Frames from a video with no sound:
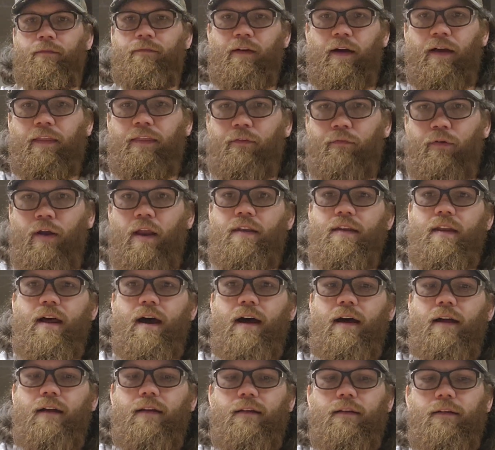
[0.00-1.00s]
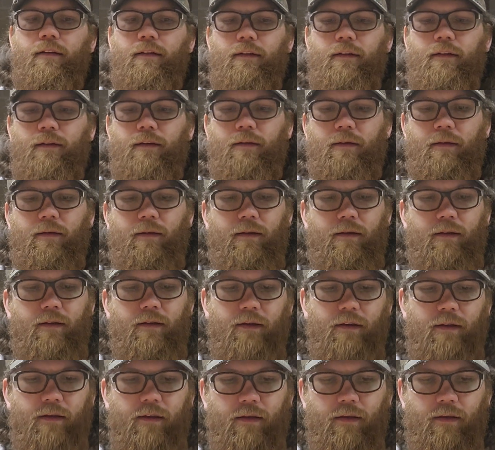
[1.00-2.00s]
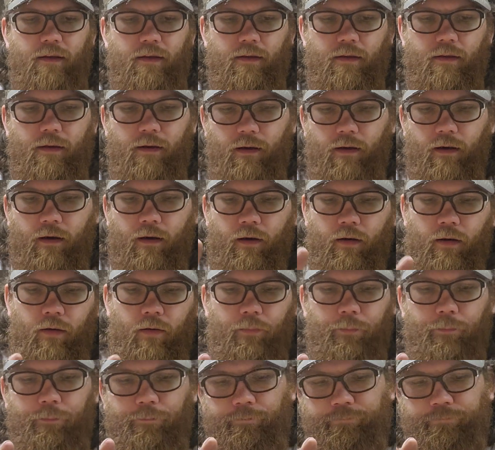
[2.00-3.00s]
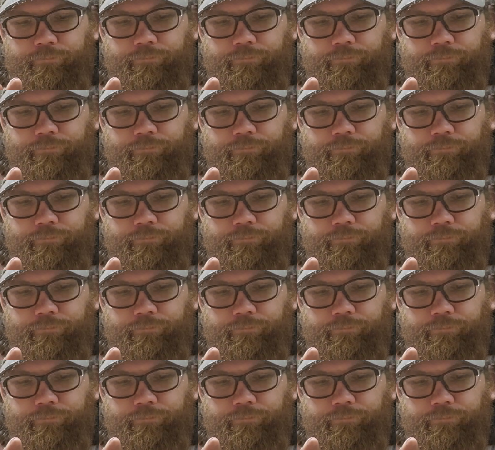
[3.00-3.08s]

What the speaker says: find the red dot. So